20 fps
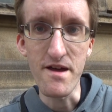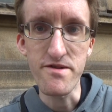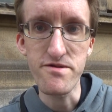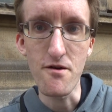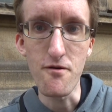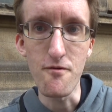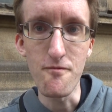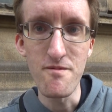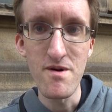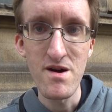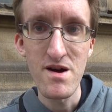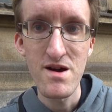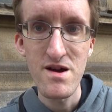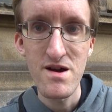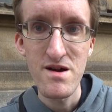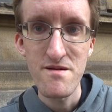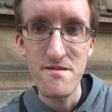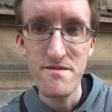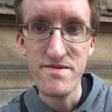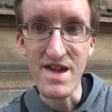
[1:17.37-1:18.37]
So
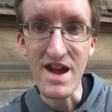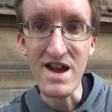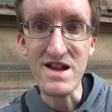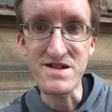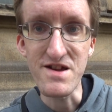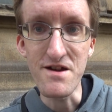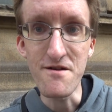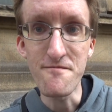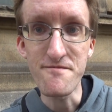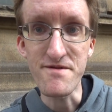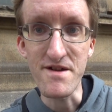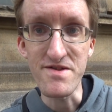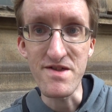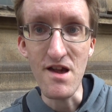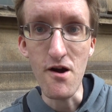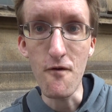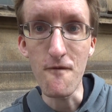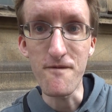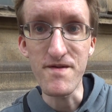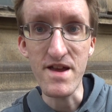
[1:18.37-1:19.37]
stay tuned, and
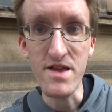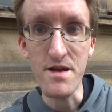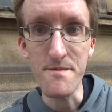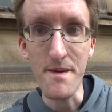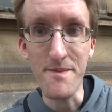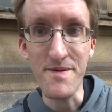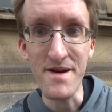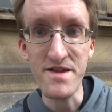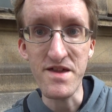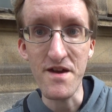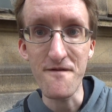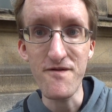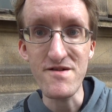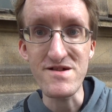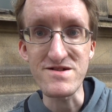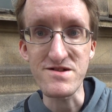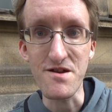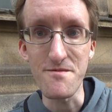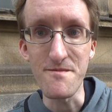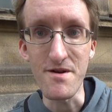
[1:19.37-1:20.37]
hopefully there'll be plenty of
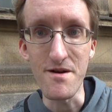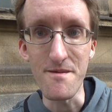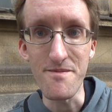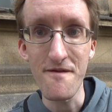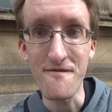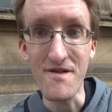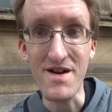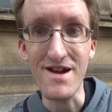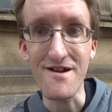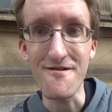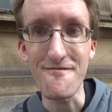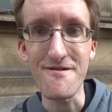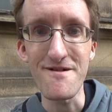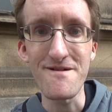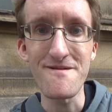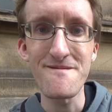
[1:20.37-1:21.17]
footage coming up. Thank you.